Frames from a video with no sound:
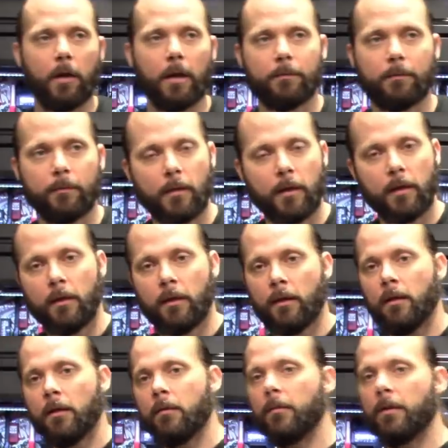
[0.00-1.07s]
I
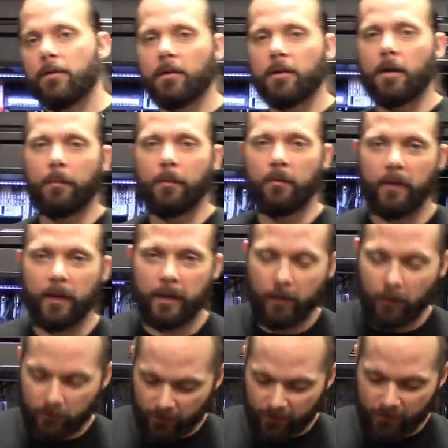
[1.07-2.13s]
missed a couple
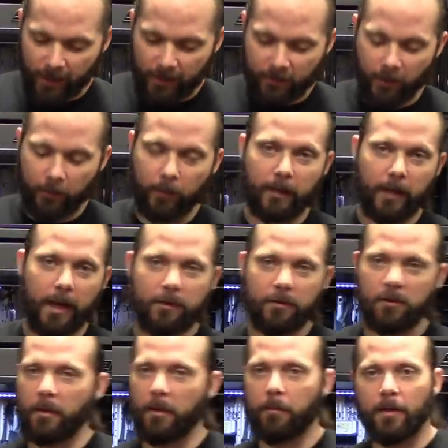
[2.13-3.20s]
videos these last couple days.
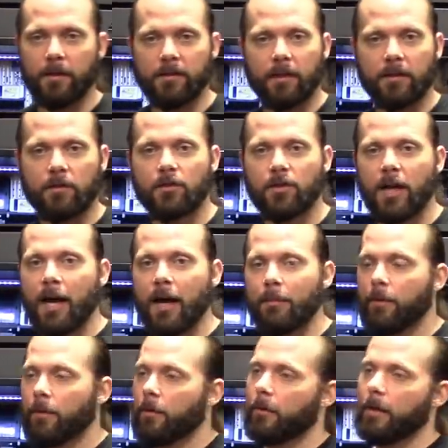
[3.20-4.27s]
Just been busy at the
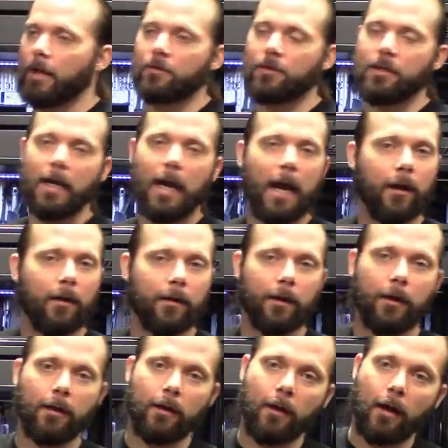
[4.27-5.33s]
shop. We actually hired
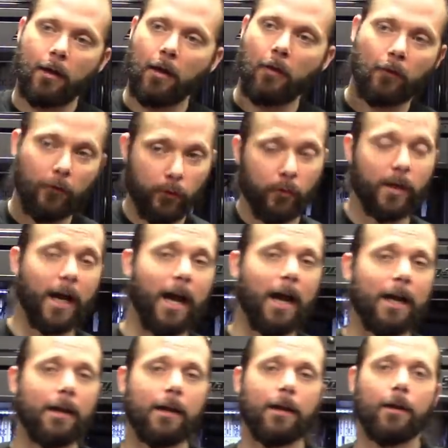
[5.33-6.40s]
another new
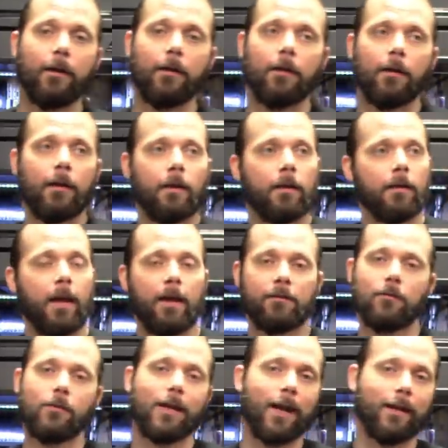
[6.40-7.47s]
guy here. Last
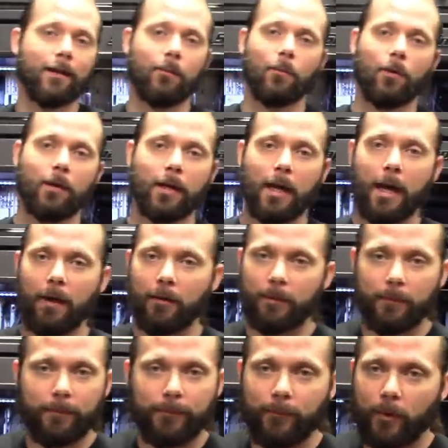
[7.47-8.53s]
new guy didn't work
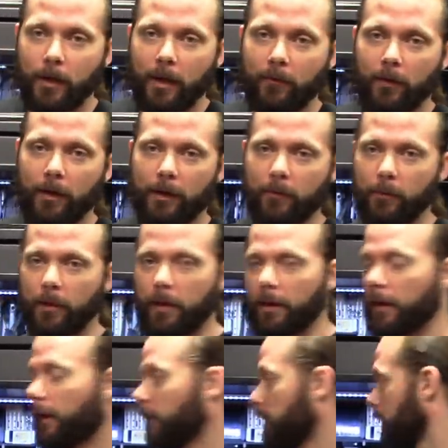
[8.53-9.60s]
out. Whatever it is, what it
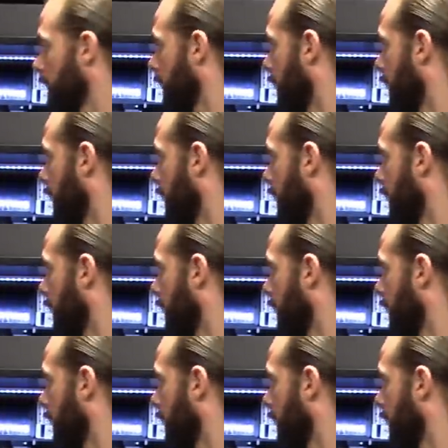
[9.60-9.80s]
is.